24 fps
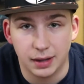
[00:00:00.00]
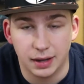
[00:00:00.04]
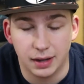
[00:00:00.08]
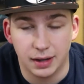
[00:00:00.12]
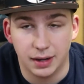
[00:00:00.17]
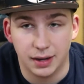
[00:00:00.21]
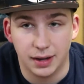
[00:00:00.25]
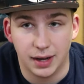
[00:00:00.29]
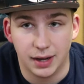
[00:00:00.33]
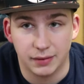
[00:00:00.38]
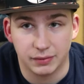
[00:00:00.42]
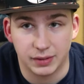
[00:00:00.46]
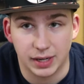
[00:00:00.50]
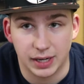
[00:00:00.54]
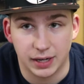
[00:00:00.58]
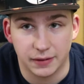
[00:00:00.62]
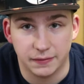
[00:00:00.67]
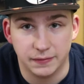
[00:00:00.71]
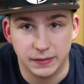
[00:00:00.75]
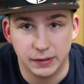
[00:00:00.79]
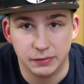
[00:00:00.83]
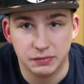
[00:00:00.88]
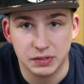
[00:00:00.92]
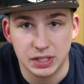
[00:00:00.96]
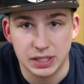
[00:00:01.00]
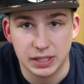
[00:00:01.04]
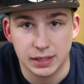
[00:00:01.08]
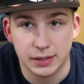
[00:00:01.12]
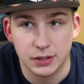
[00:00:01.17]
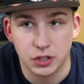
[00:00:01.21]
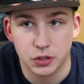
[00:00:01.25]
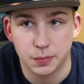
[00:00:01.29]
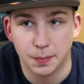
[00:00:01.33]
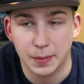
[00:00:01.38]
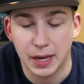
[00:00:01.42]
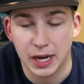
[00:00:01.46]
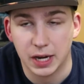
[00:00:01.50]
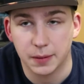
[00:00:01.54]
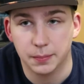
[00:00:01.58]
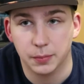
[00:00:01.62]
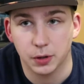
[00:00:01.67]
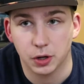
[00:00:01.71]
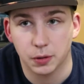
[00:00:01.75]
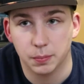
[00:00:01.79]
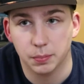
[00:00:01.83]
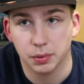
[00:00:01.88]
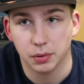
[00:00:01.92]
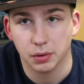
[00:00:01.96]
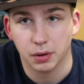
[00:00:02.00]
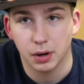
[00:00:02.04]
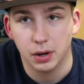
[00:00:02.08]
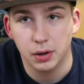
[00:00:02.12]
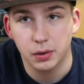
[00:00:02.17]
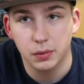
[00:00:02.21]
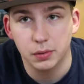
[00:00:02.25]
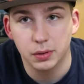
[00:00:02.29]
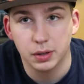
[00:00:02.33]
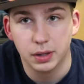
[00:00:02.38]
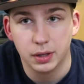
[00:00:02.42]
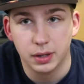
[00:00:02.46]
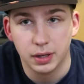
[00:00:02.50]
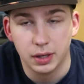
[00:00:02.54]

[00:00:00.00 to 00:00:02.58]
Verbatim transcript: Uh, I've got a fifteen inch MacBook Pro.